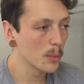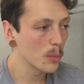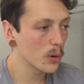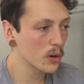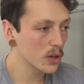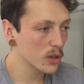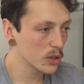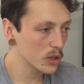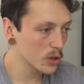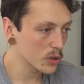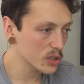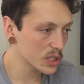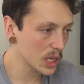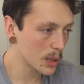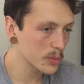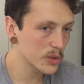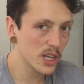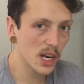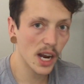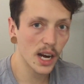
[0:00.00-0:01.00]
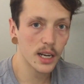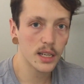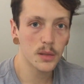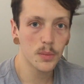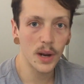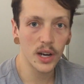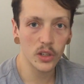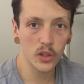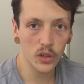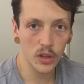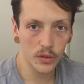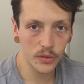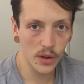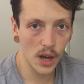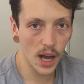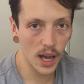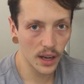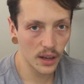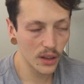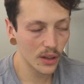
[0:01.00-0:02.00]
put in new subjects, make new
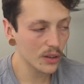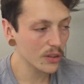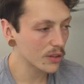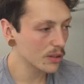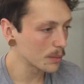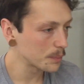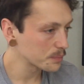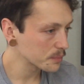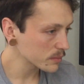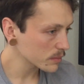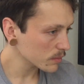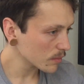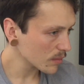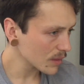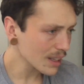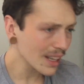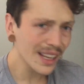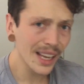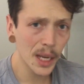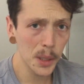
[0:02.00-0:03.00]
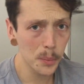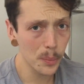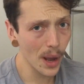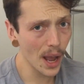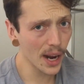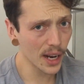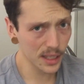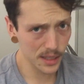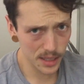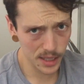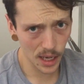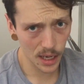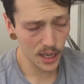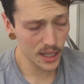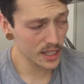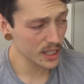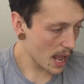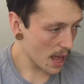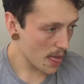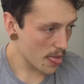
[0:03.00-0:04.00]
dividers, and bang, it's
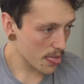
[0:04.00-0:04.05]
done.